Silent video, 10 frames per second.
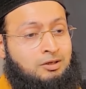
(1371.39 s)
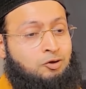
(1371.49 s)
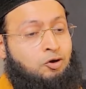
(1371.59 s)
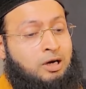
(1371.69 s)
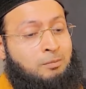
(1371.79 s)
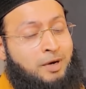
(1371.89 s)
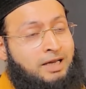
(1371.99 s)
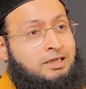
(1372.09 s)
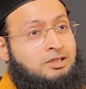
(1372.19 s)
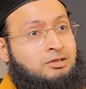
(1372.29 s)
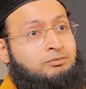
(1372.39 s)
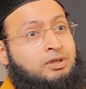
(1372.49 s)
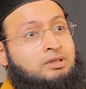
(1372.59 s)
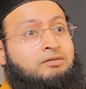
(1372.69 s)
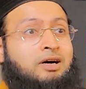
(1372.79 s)
your companionship
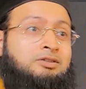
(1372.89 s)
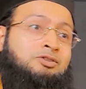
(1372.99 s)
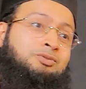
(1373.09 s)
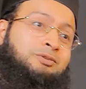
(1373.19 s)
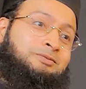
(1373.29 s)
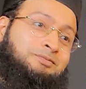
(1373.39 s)
will define you.